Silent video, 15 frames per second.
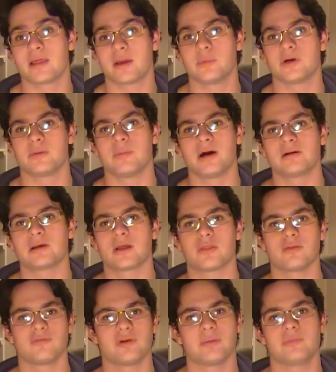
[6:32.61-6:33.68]
They were among
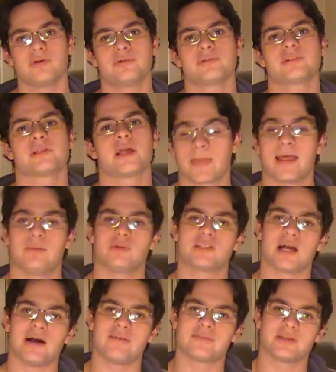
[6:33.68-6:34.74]
the rebels, and it was
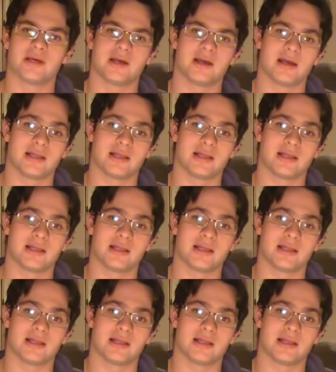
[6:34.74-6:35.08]
after